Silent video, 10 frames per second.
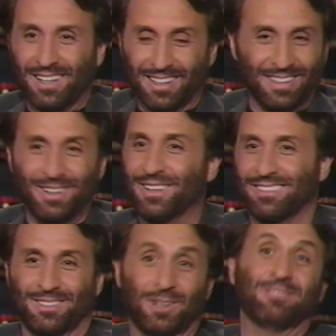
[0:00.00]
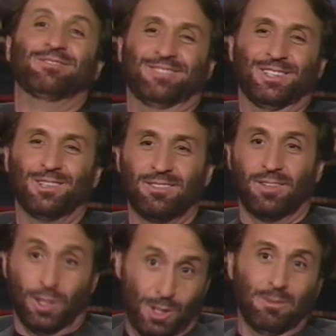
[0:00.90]
of course, or, not. or, or, or
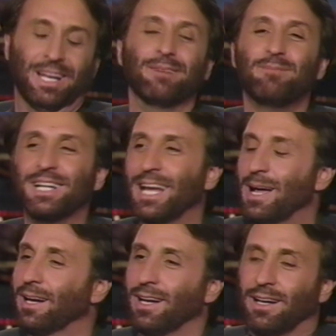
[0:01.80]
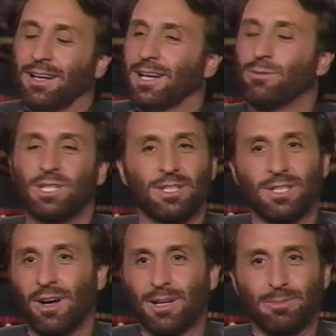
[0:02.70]
a human. Yeah. But it was just
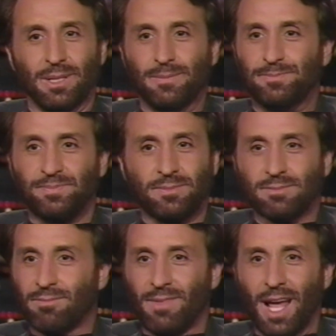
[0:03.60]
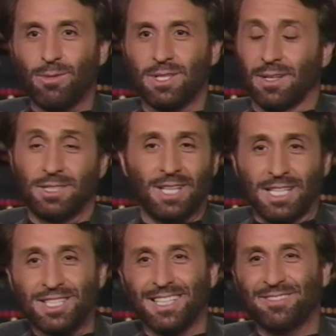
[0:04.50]
horrible. I was, gee, I
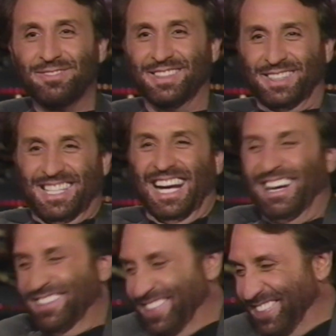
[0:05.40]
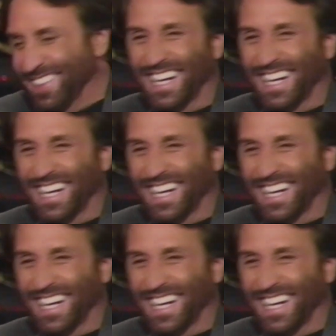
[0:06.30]
still feel that when